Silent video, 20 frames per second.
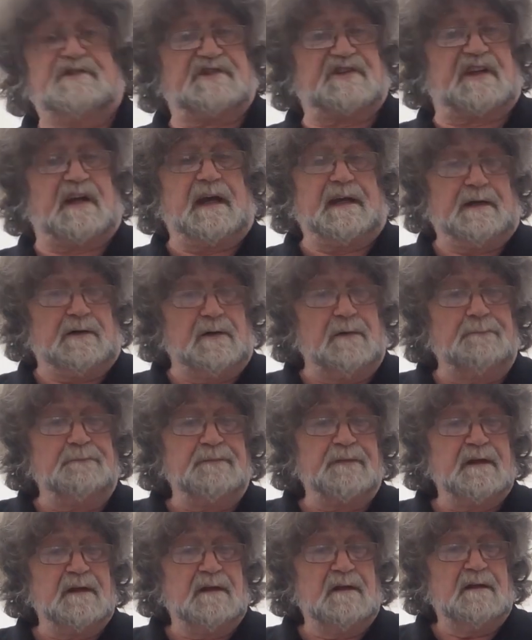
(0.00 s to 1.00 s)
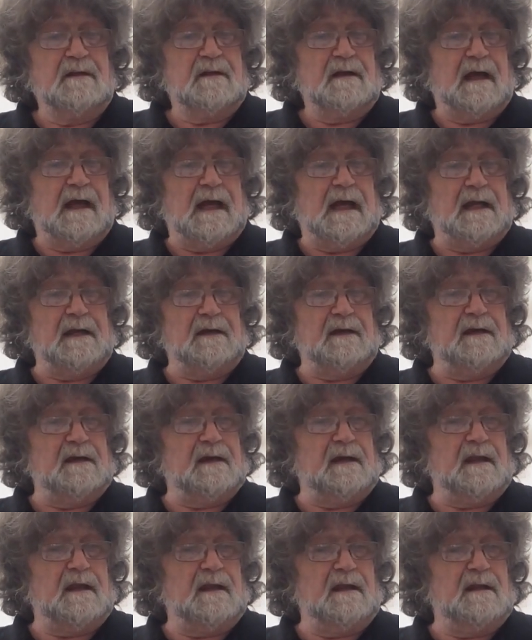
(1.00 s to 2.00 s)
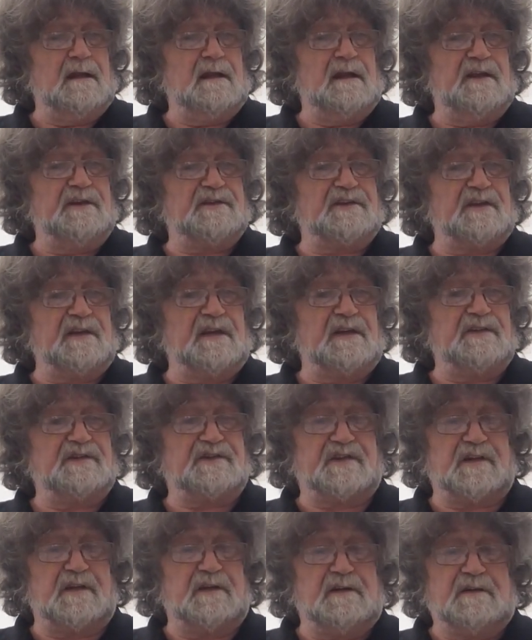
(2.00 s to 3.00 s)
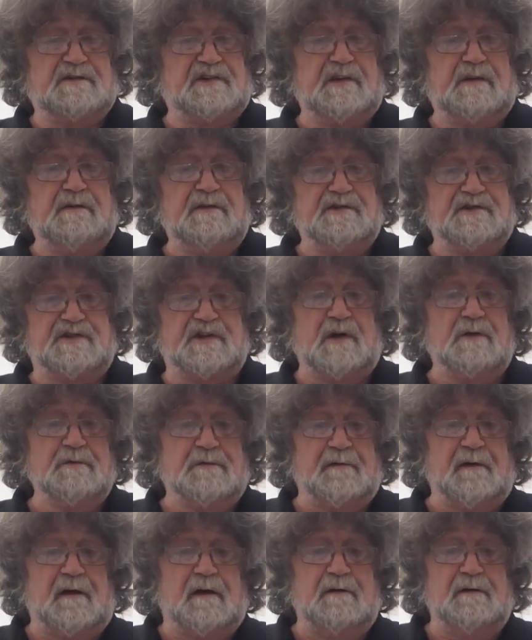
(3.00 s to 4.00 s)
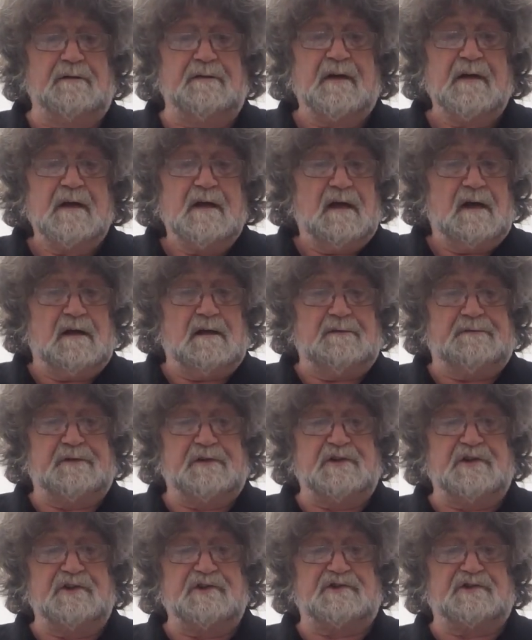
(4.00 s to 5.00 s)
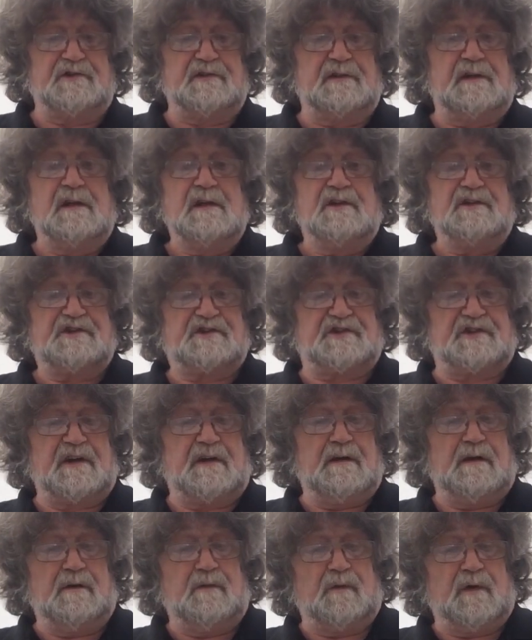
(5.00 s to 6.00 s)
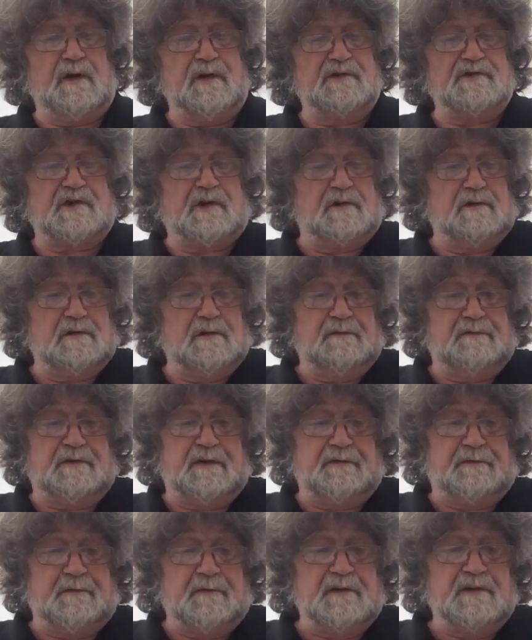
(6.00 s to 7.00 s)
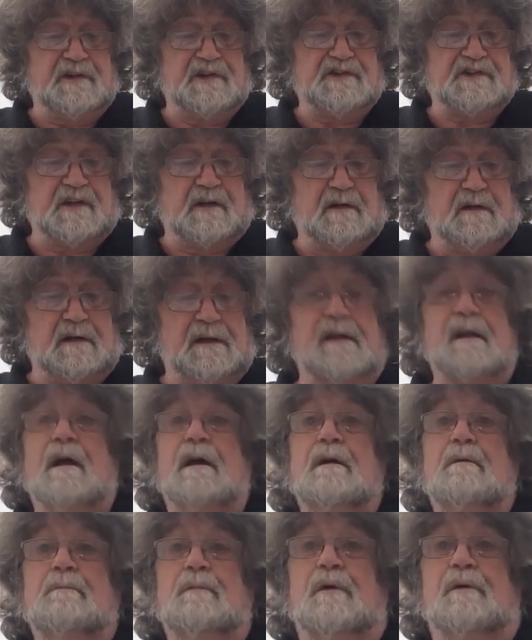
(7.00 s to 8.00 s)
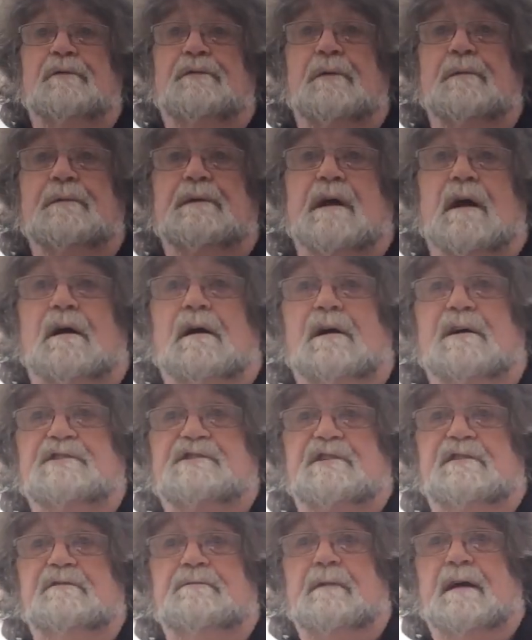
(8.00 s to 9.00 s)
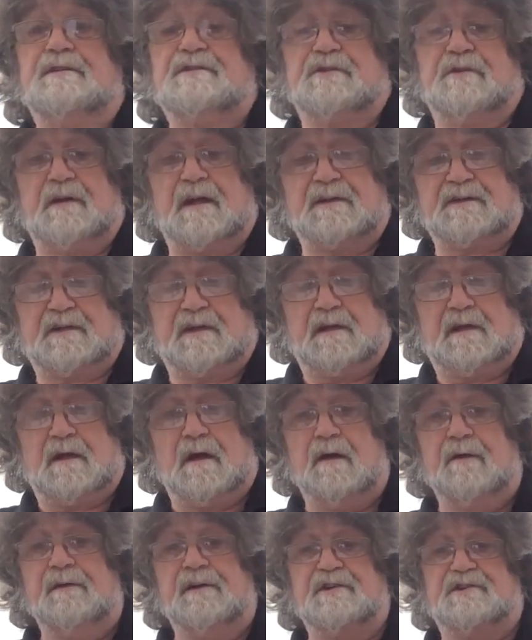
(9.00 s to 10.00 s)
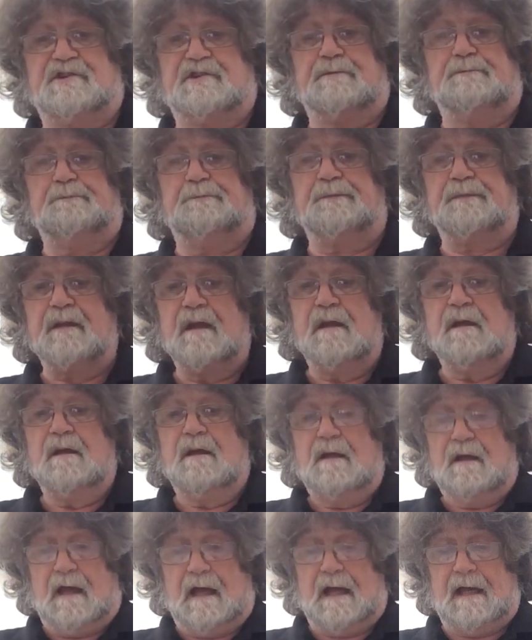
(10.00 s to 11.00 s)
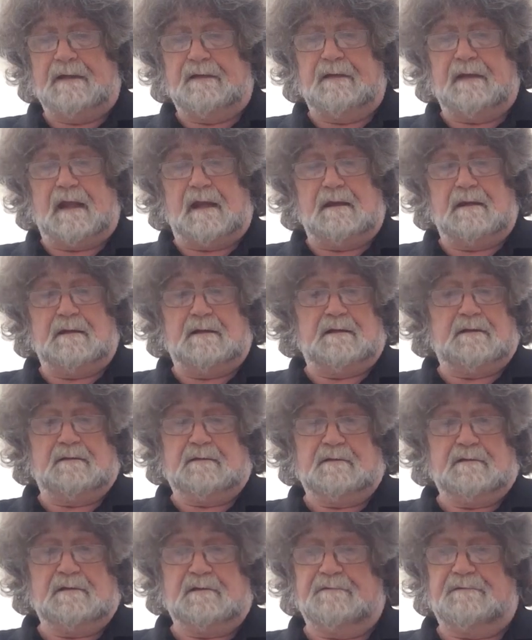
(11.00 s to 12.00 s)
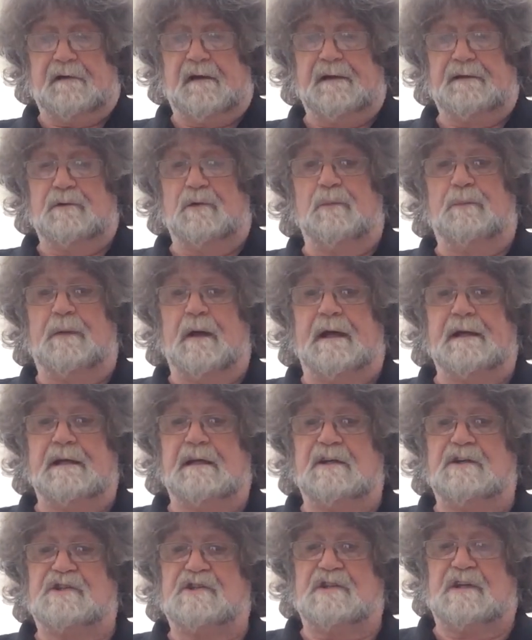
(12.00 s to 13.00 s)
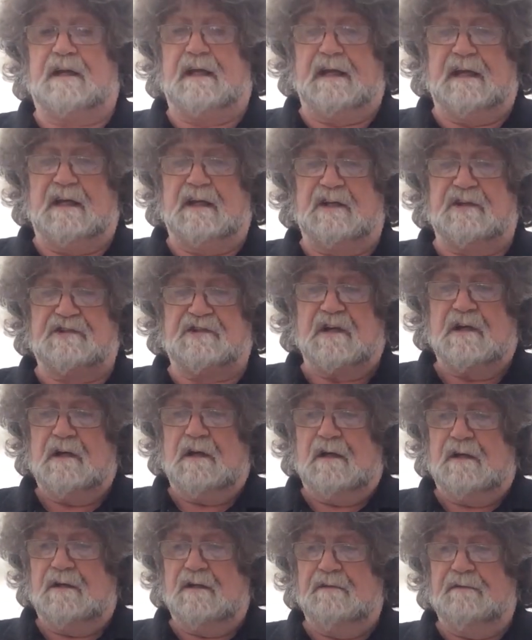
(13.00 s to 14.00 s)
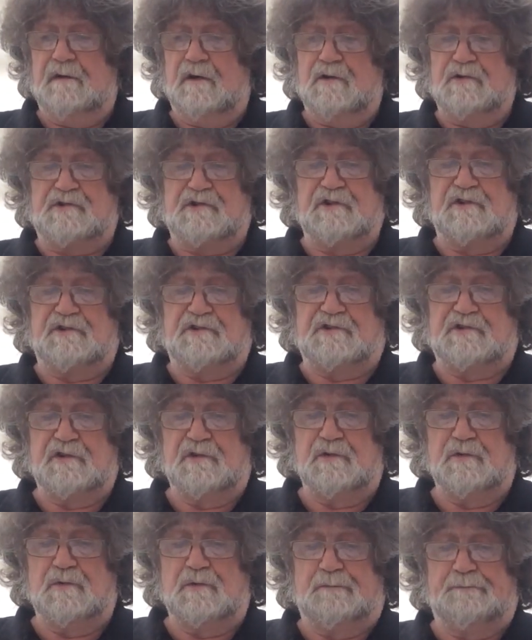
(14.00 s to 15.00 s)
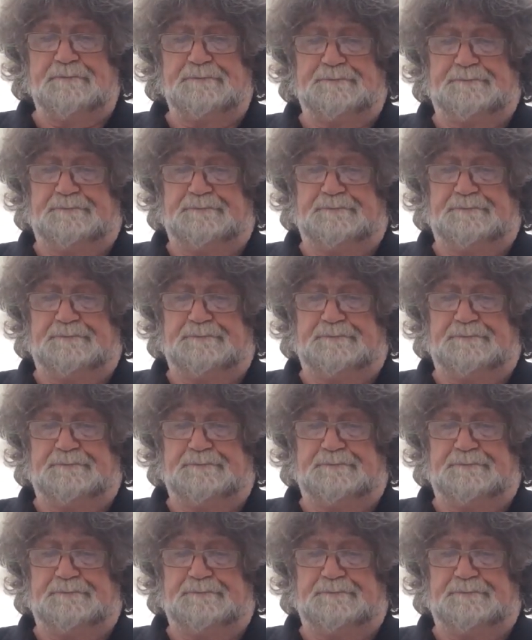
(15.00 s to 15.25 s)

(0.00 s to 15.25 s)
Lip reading: scale, and it's a series so far of half a dozen steering wheels, all of different design, but from cars of Maserati origin. And then the final page is devoted to